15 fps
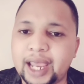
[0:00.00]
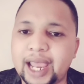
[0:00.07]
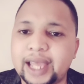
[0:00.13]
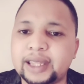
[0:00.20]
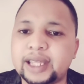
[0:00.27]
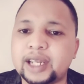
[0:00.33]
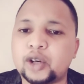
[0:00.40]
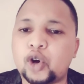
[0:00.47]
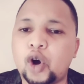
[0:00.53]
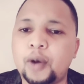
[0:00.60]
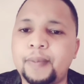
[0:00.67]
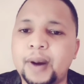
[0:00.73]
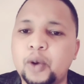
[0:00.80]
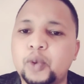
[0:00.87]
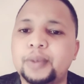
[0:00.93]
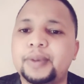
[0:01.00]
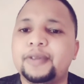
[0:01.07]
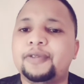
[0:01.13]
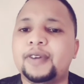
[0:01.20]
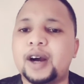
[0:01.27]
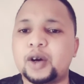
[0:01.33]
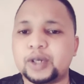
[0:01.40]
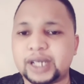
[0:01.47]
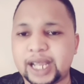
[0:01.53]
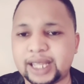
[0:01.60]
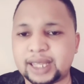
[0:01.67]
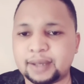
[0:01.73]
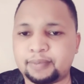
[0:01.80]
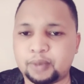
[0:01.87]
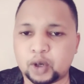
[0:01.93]
and then copper will be found
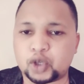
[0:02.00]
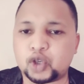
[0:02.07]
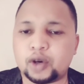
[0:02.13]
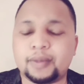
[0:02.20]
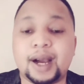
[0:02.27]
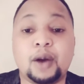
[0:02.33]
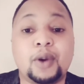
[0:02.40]
at the bottom.